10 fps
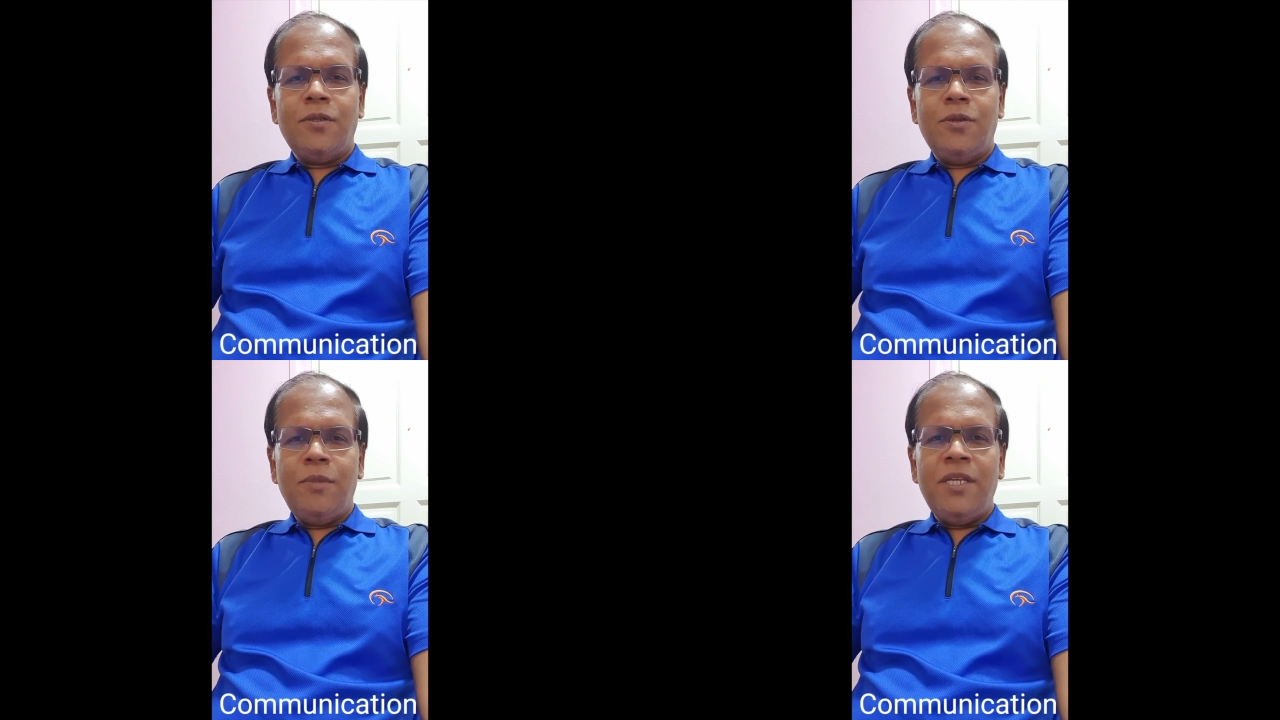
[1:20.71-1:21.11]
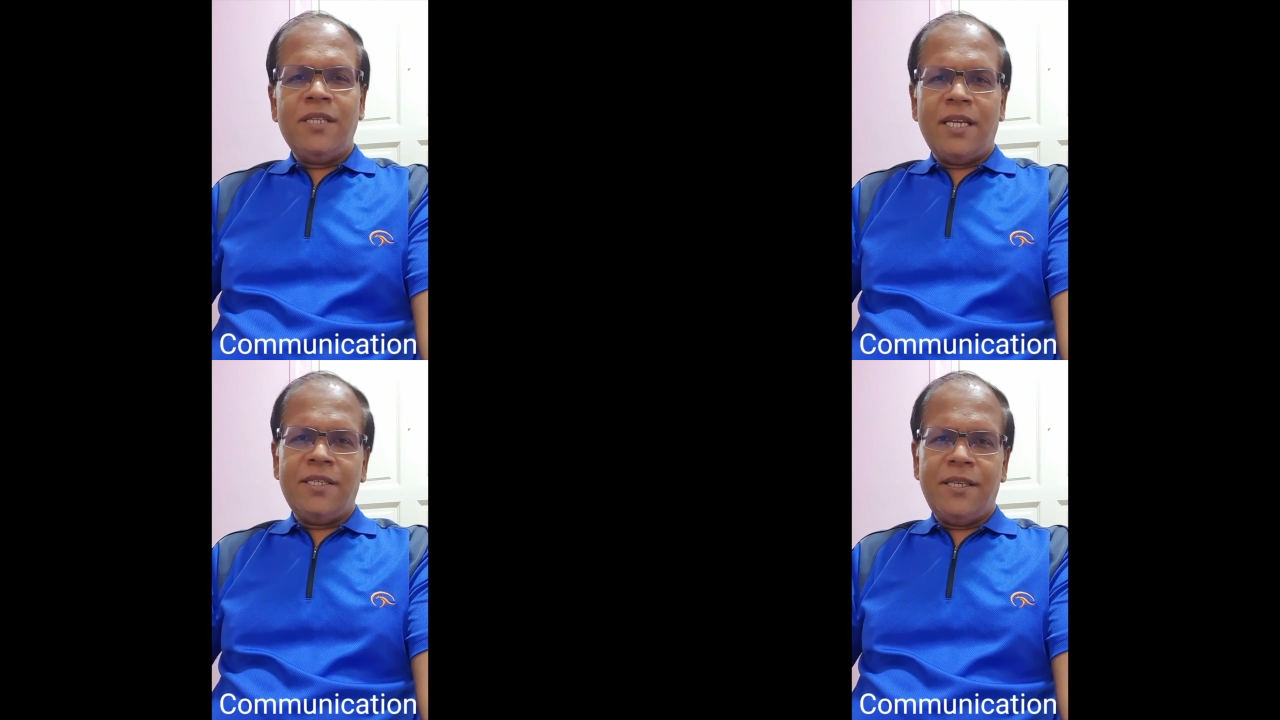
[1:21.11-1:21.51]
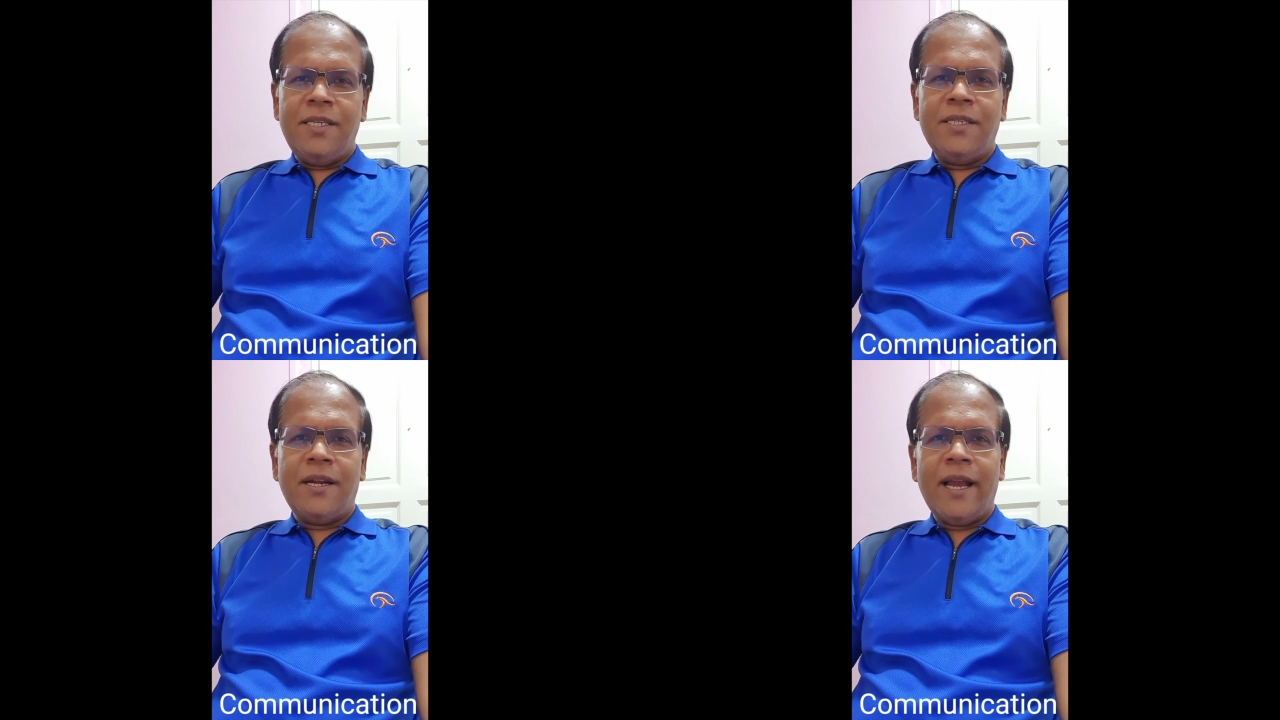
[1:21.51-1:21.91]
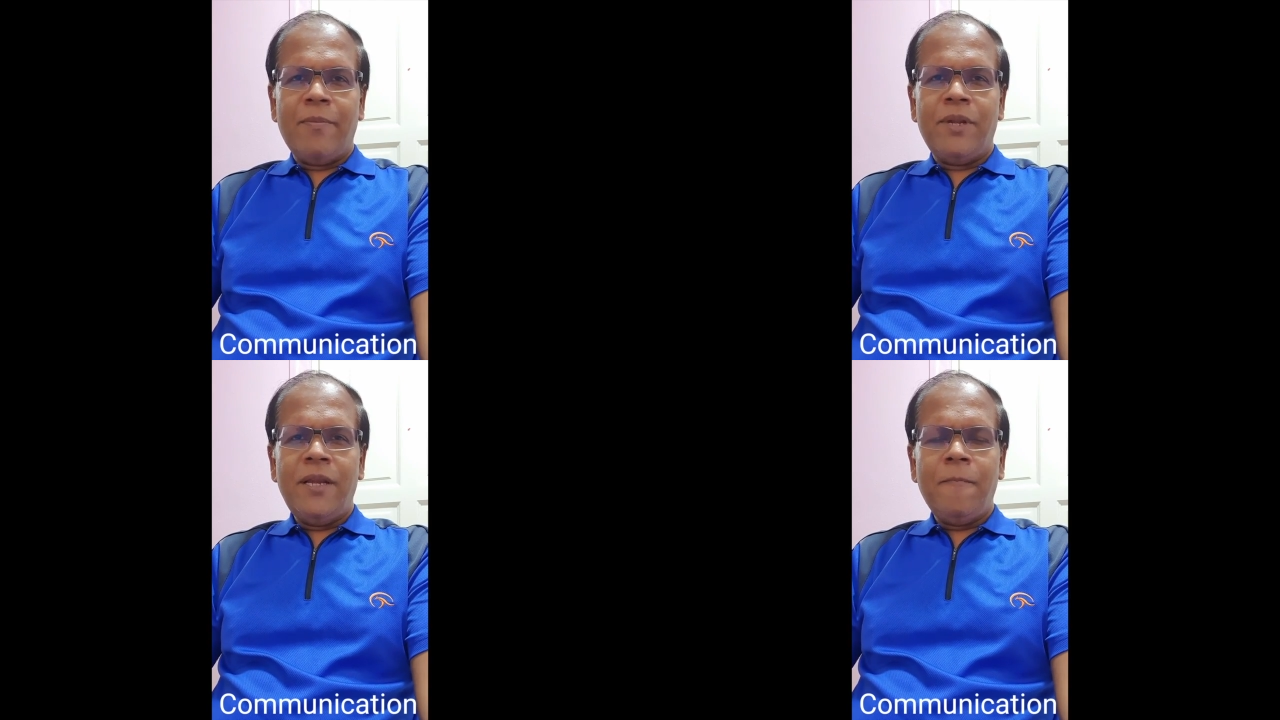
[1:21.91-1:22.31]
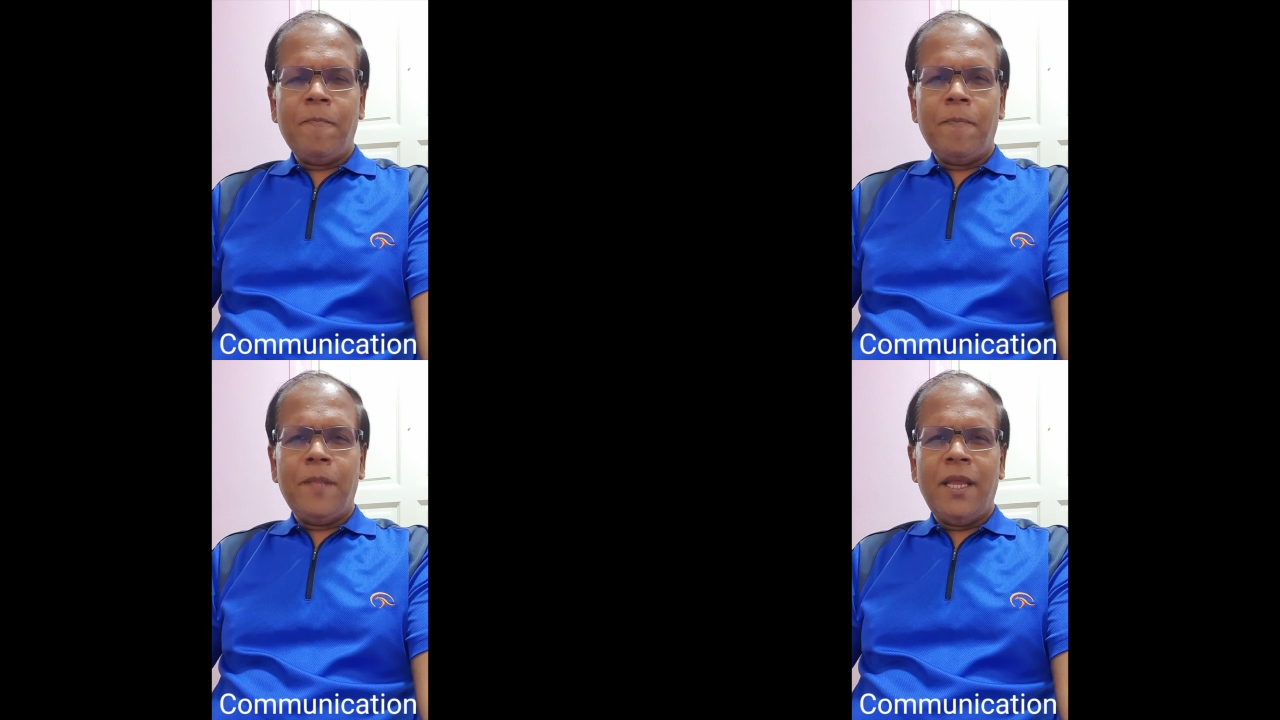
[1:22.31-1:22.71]
Too many such things are happening,
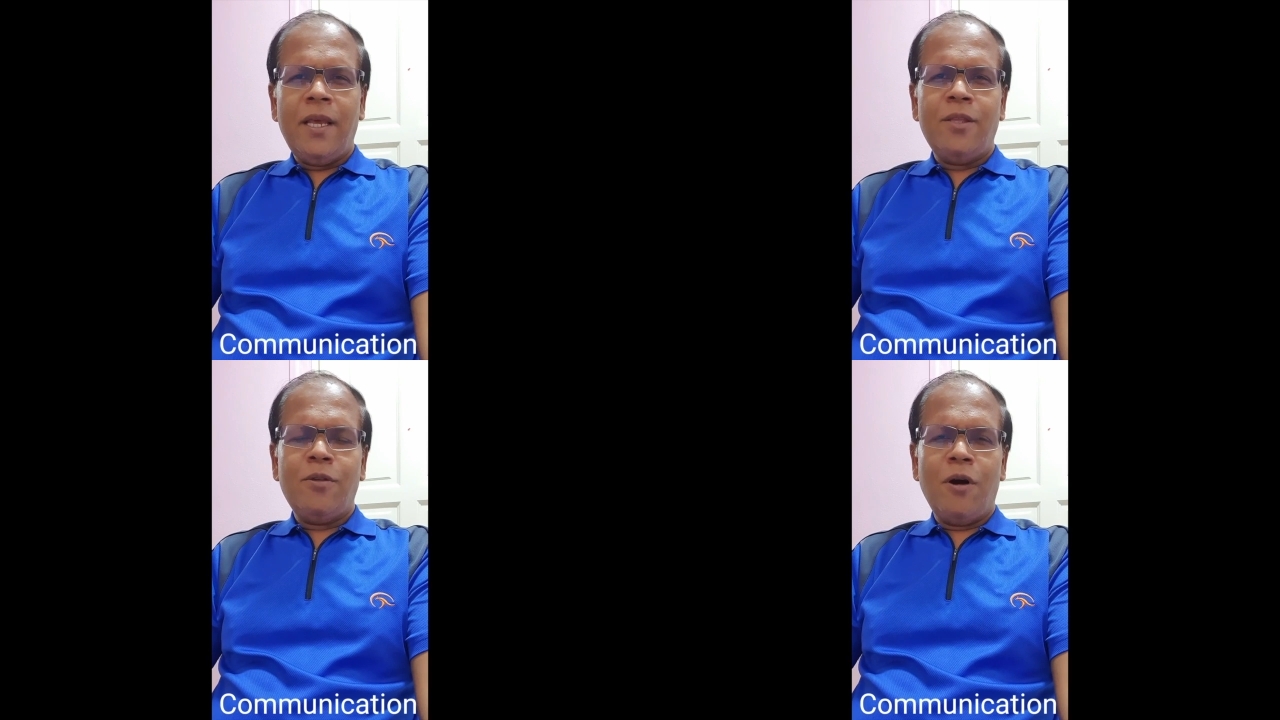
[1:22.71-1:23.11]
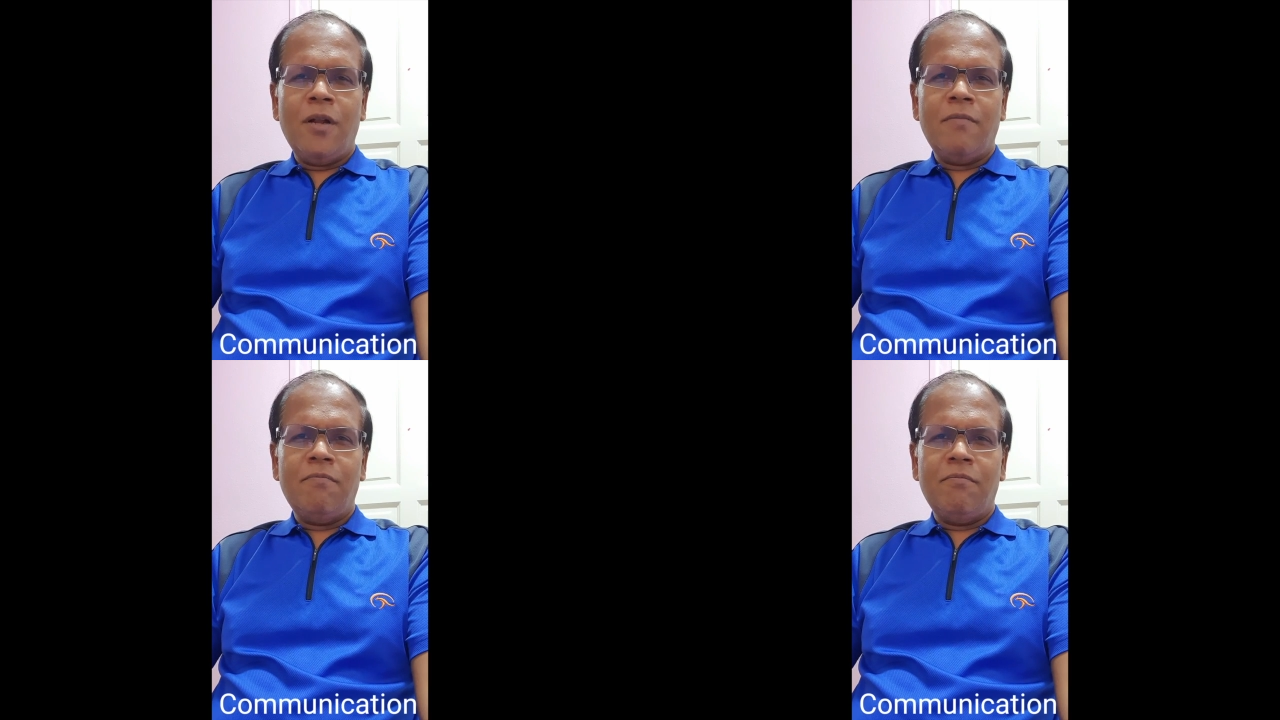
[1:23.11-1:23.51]
and I thought